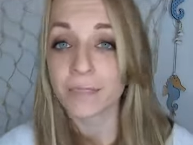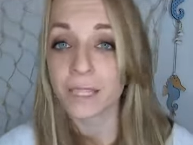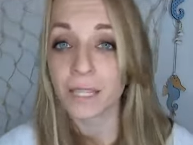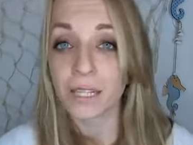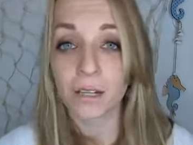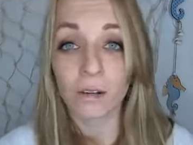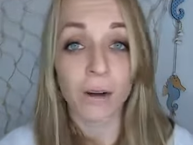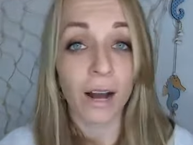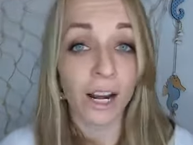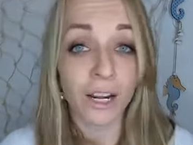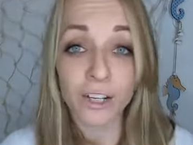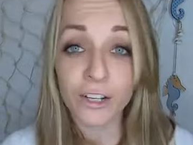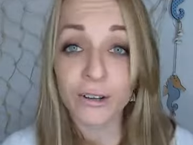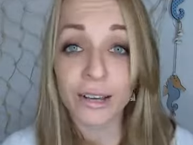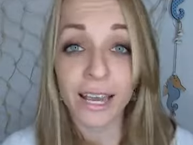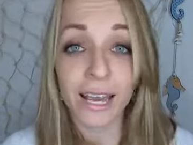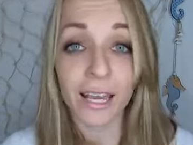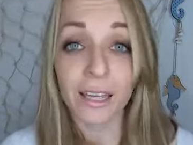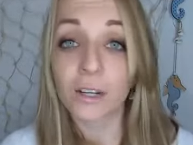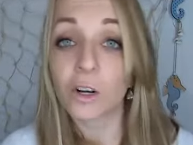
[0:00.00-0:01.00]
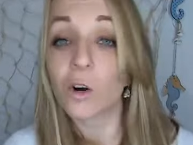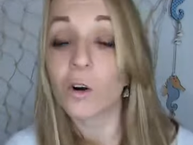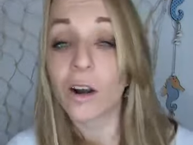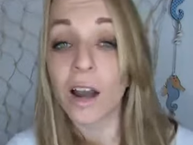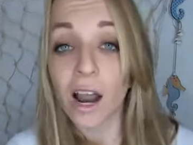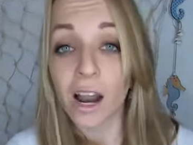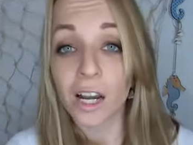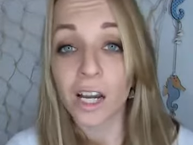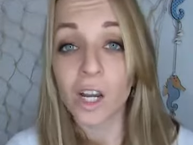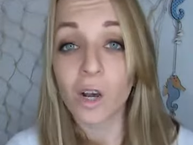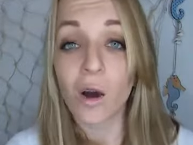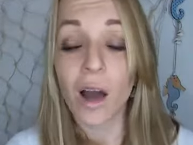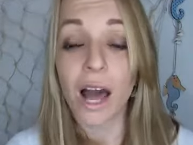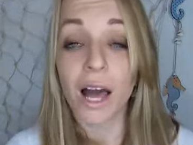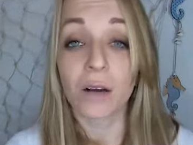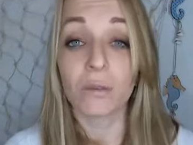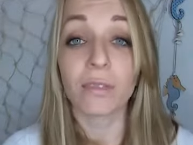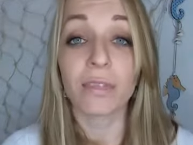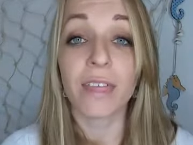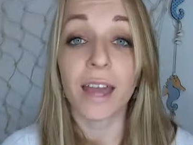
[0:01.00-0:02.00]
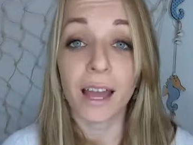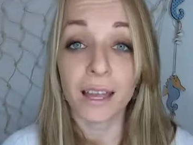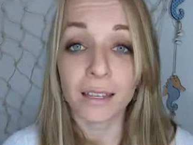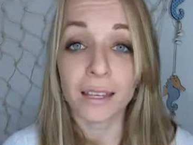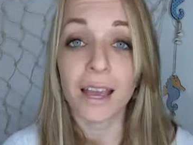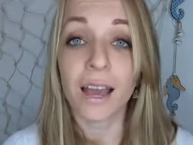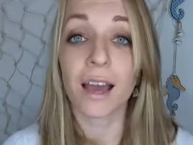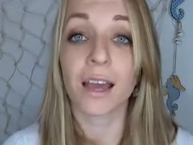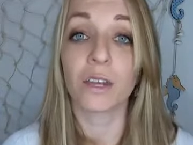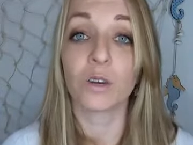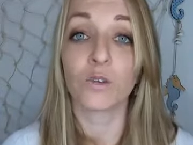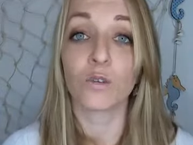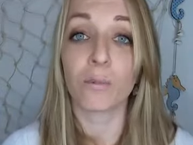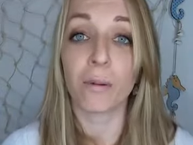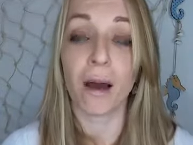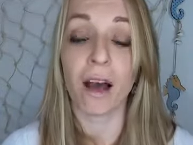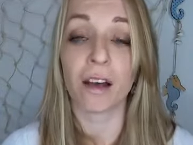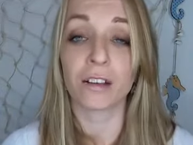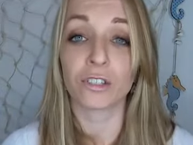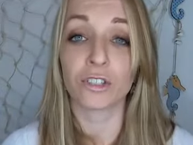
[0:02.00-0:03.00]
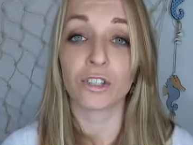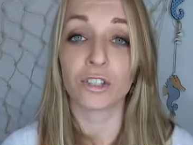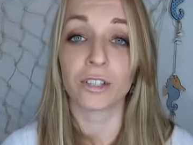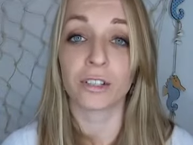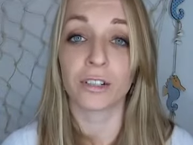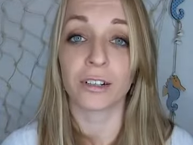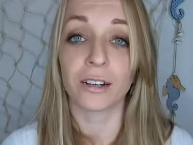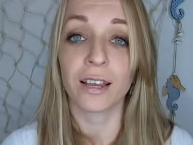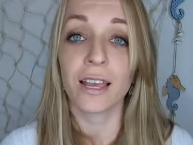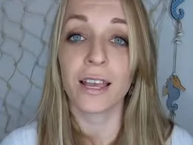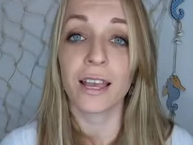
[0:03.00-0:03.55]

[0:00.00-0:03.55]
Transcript: You know, are you in or are you out? That kind of posture.